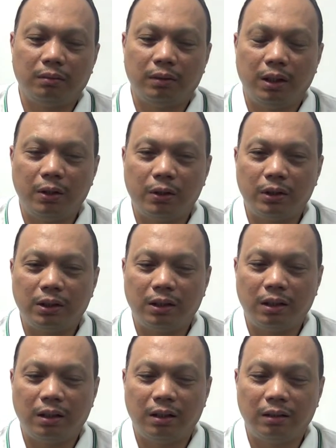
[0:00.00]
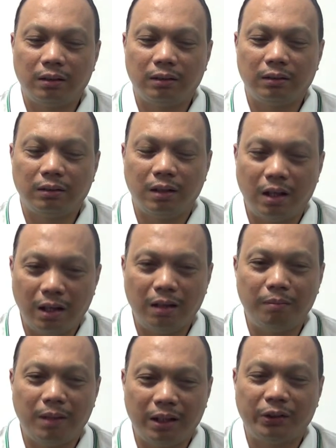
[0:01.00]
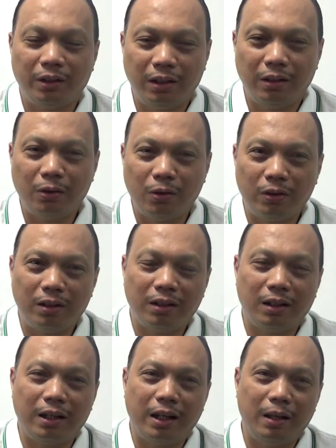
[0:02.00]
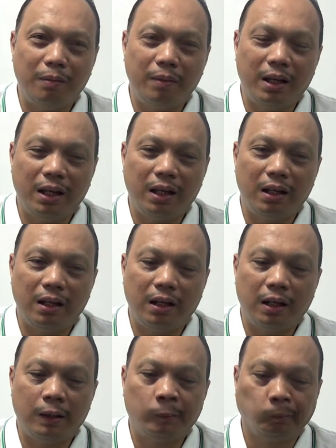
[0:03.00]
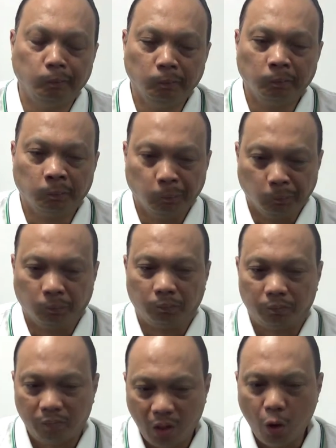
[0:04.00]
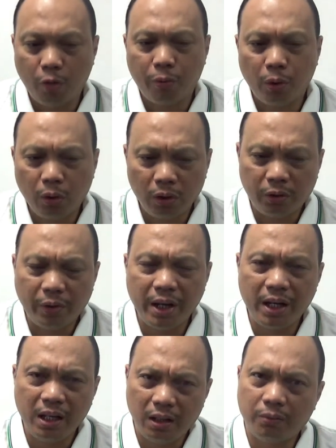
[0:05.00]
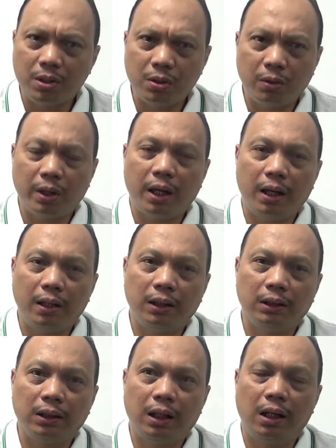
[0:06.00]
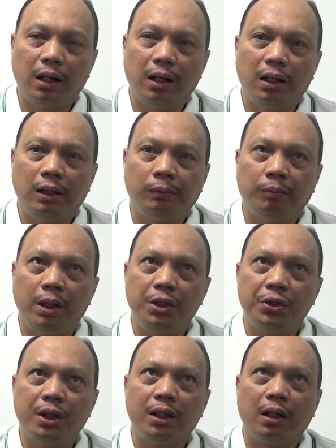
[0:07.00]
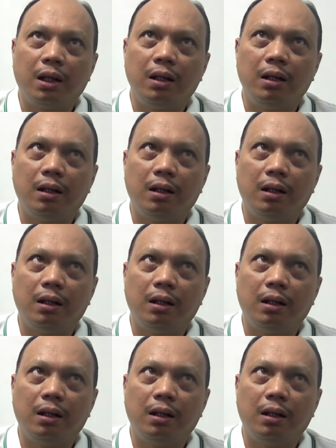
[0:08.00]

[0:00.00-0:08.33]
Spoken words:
because I am actually older than him. And overall training, it was okay. In general,